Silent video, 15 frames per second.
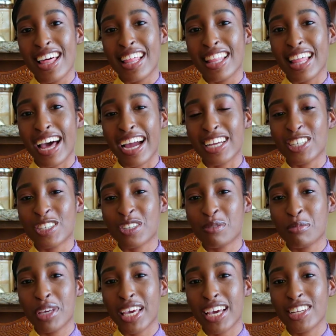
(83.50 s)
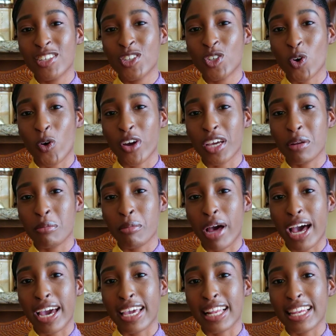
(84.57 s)
I should be enjoying
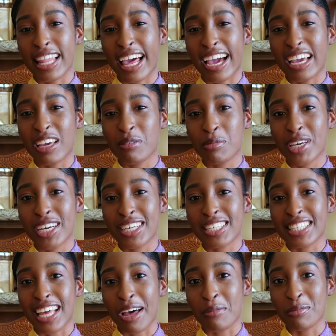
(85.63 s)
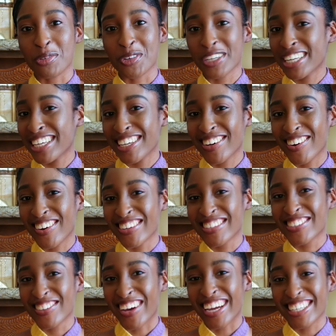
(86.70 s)
my life because I'm really young,
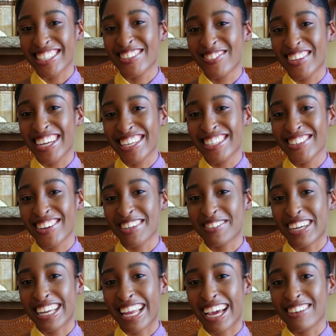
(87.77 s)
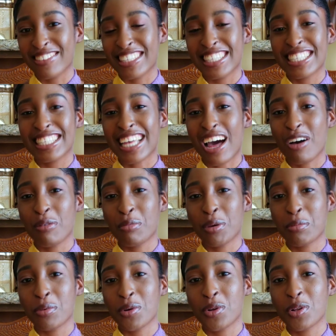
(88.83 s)
so I should be enjoying my life. This is how
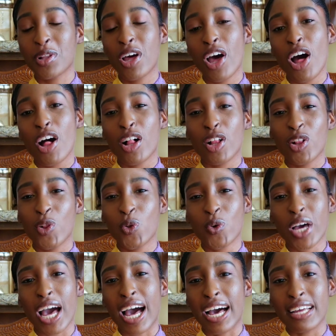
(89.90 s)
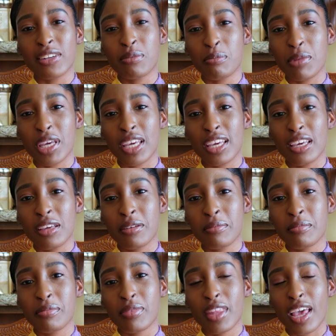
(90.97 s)
people look at me.
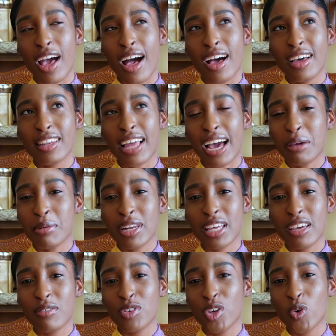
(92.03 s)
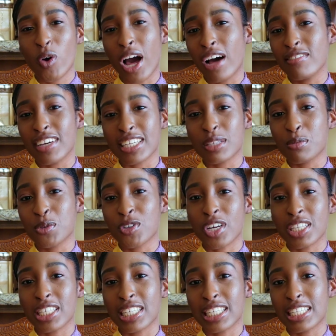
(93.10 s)
And I believe you have
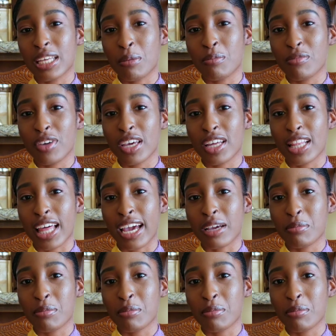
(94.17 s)
experienced the same thing.